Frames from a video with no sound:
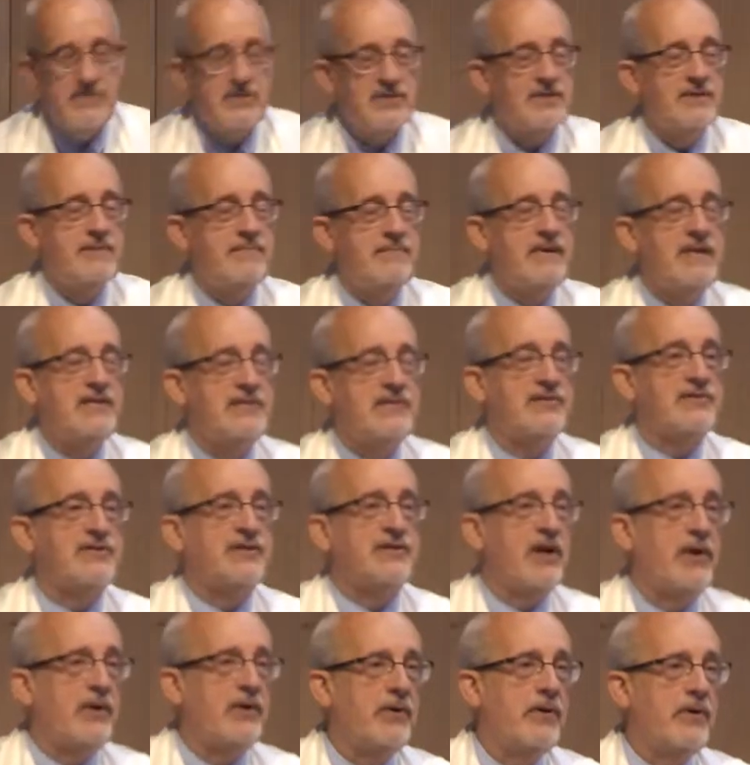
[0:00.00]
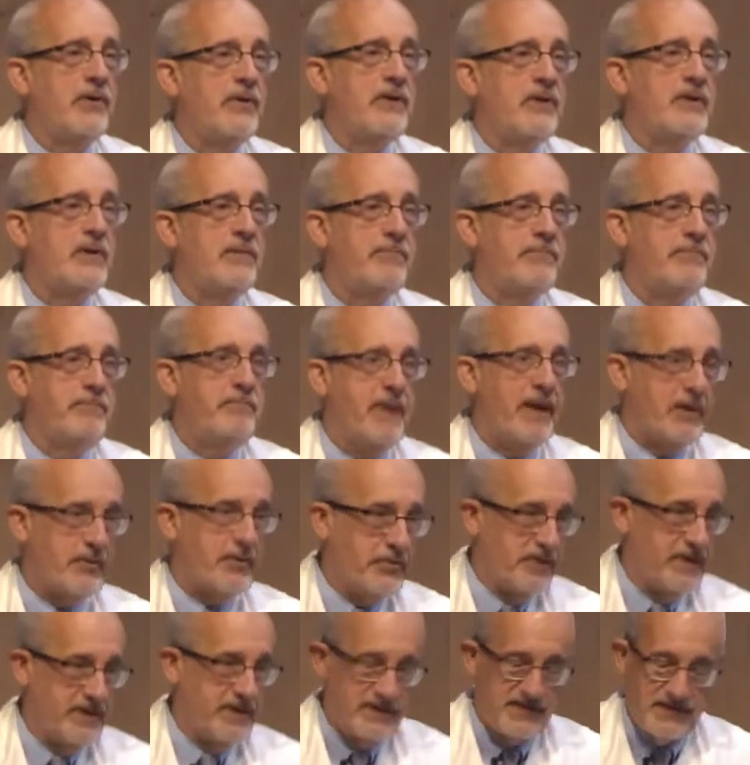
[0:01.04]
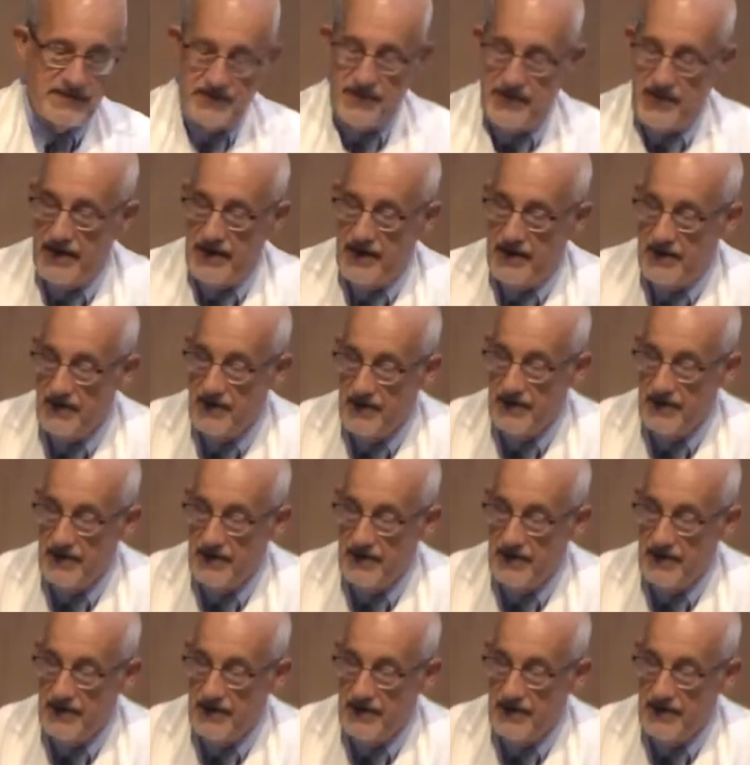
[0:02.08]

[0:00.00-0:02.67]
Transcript: to be so ubiquitous there.